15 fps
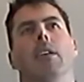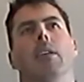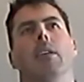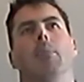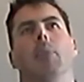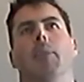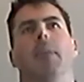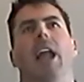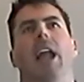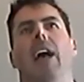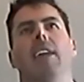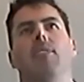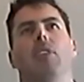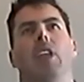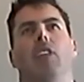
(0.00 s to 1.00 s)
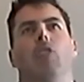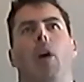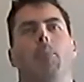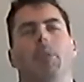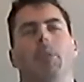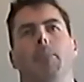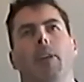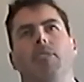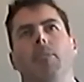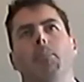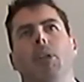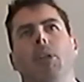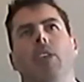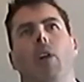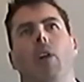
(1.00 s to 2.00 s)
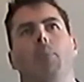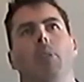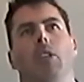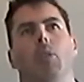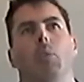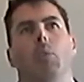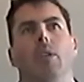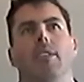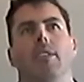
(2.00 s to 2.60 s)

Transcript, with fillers: I mean, I'll give you an example, the most simple example in the world.